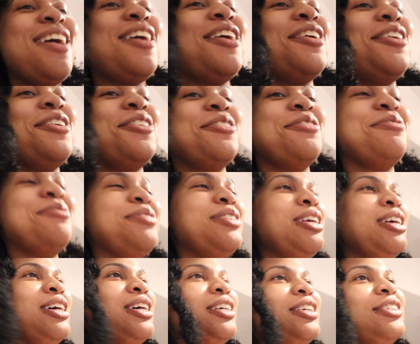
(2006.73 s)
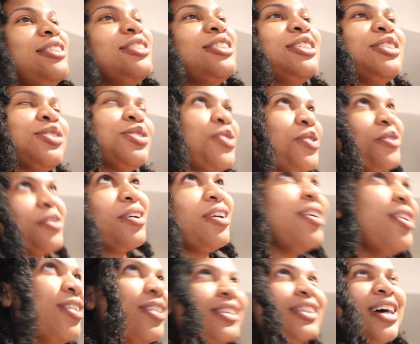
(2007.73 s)
um this
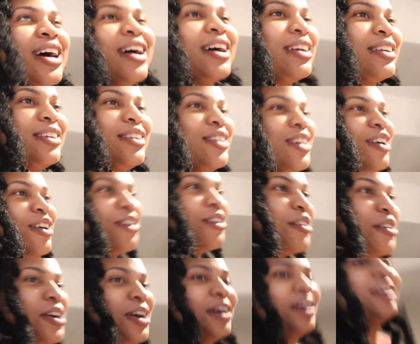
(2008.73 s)
girl that, you know,